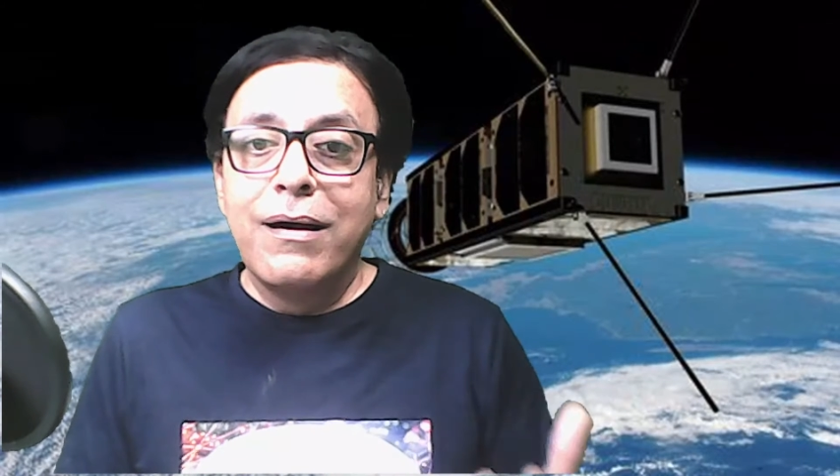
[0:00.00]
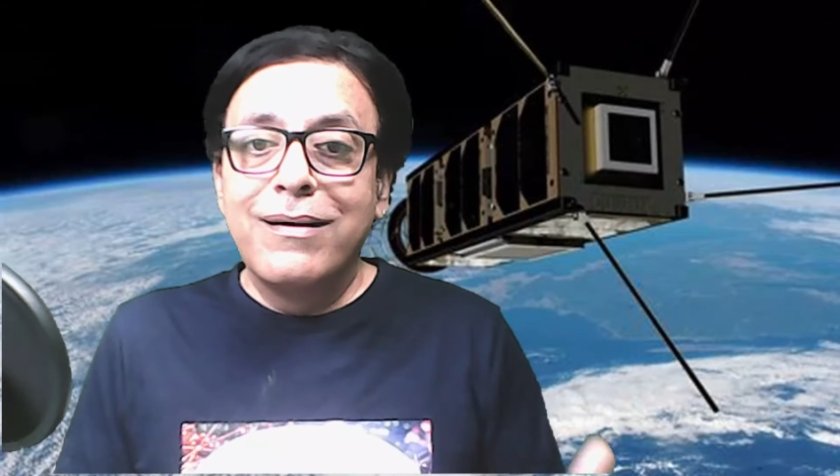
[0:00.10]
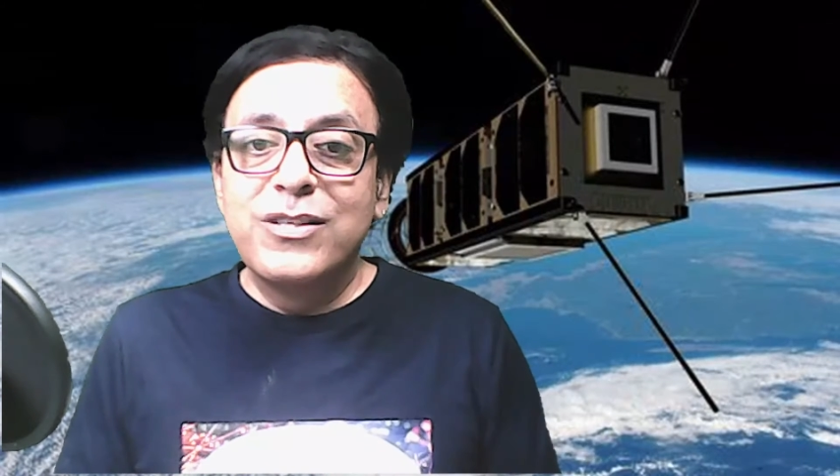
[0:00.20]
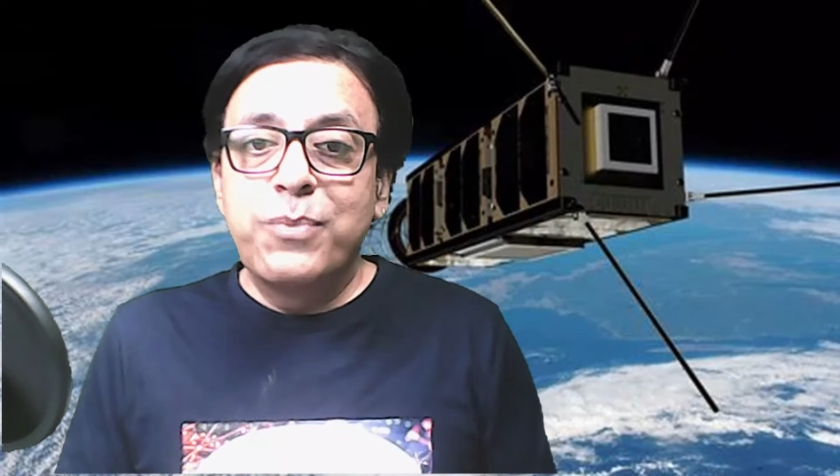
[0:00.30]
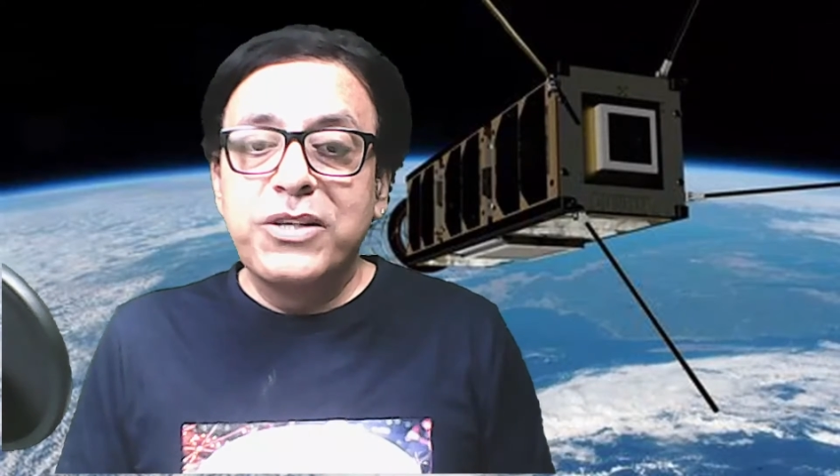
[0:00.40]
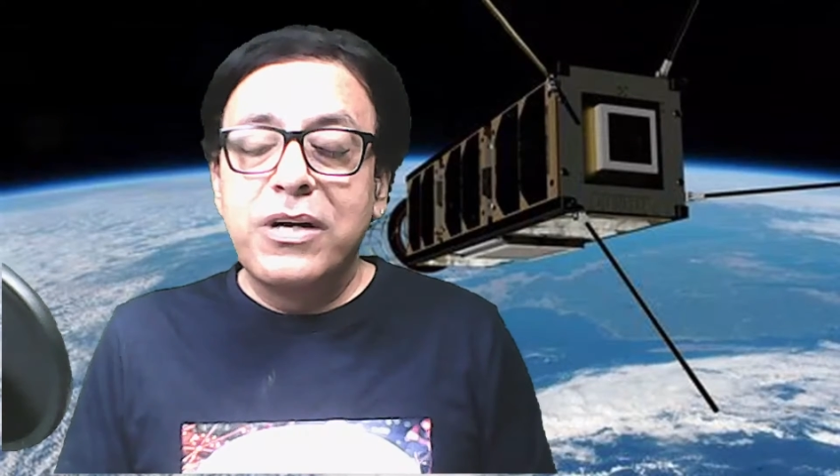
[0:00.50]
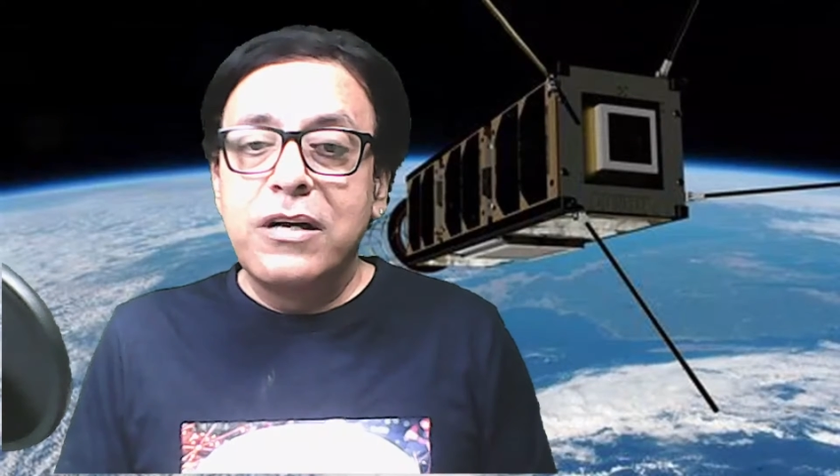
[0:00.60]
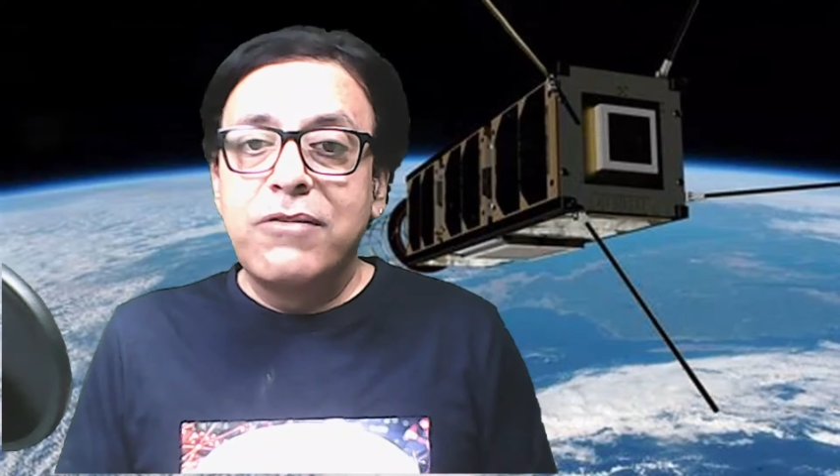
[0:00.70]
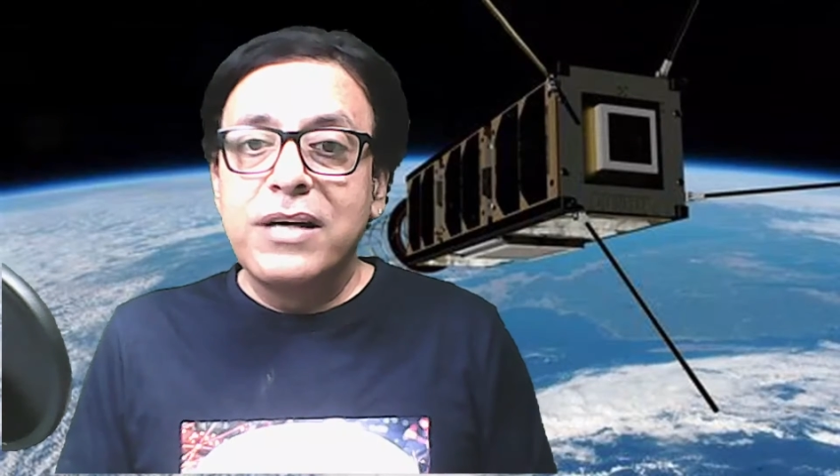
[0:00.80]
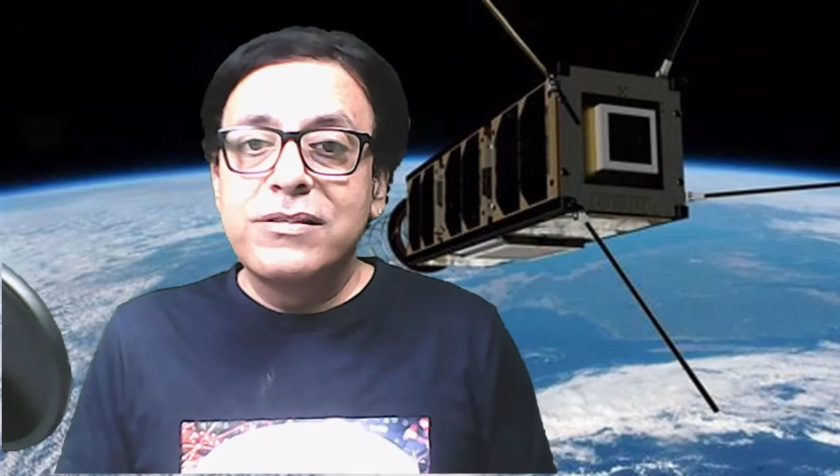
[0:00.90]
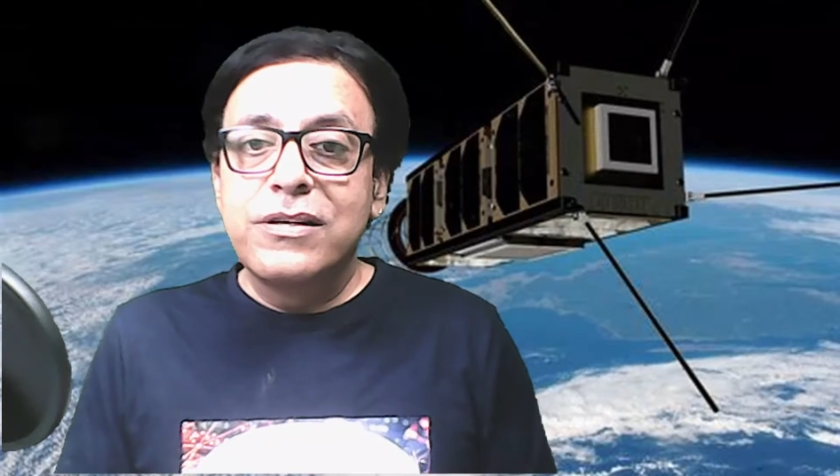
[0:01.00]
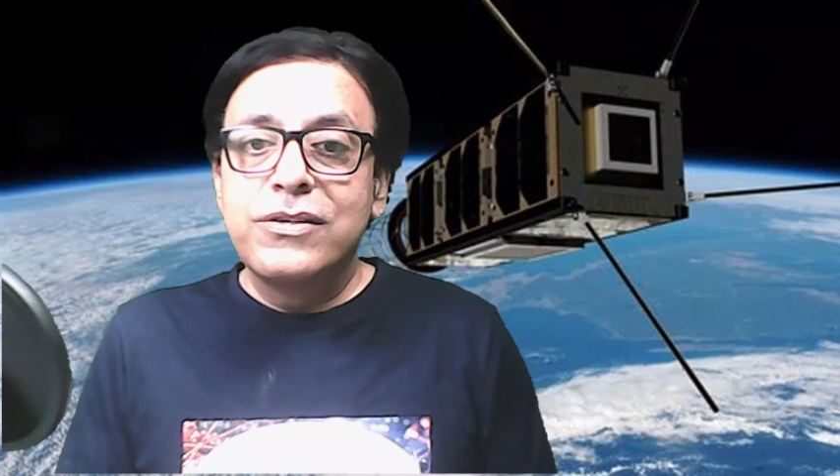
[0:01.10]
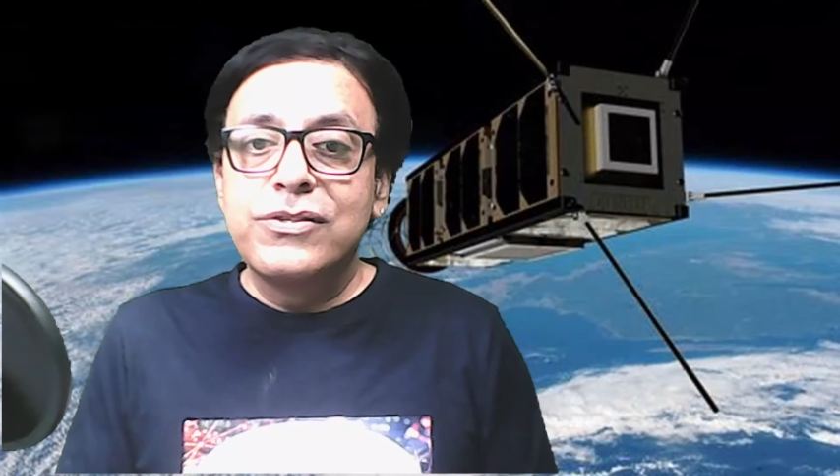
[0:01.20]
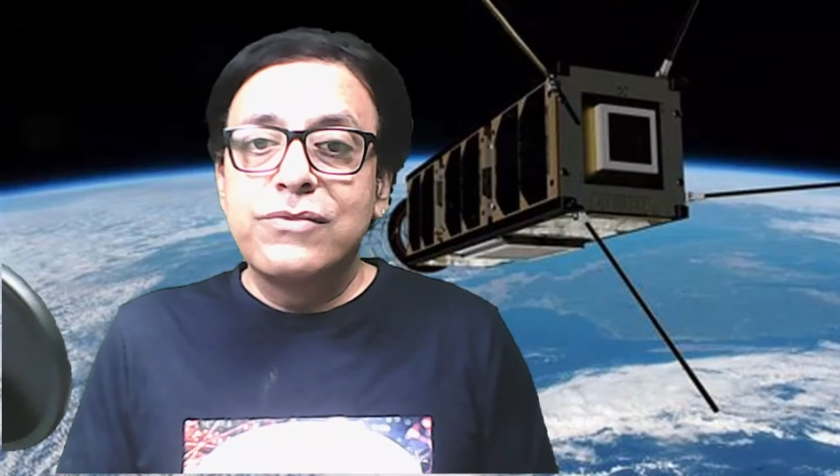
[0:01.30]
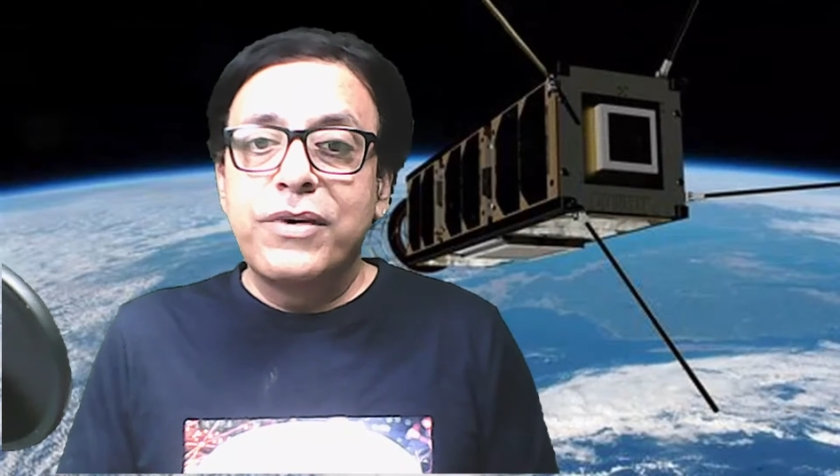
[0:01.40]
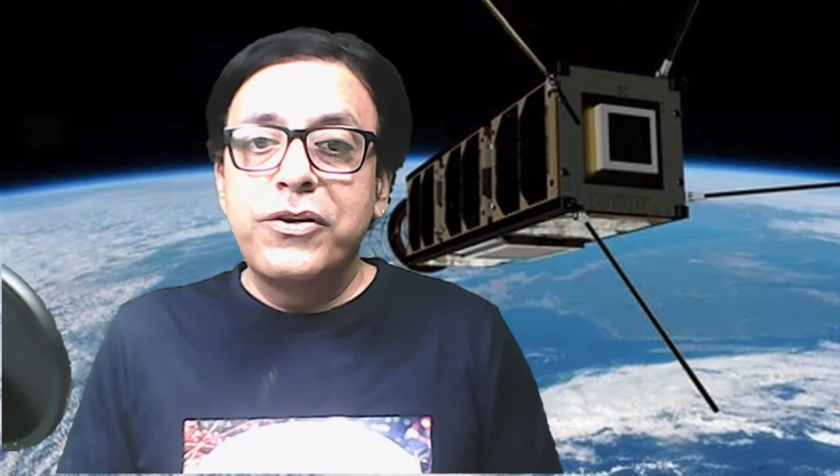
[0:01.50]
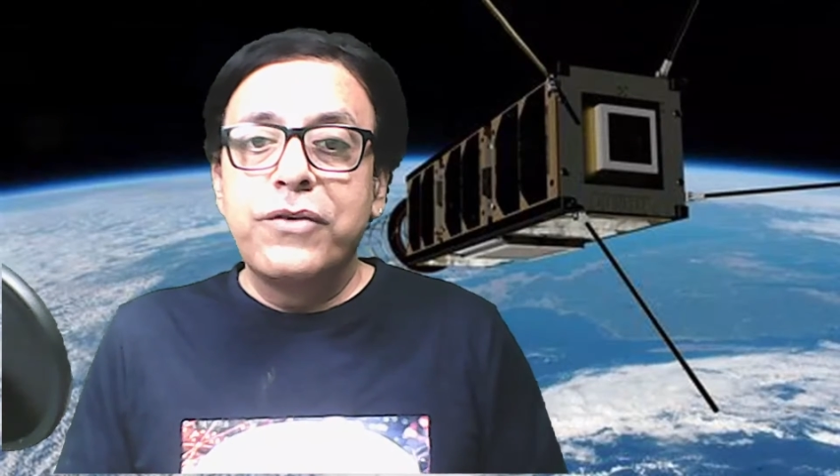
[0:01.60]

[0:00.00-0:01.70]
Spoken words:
special devices when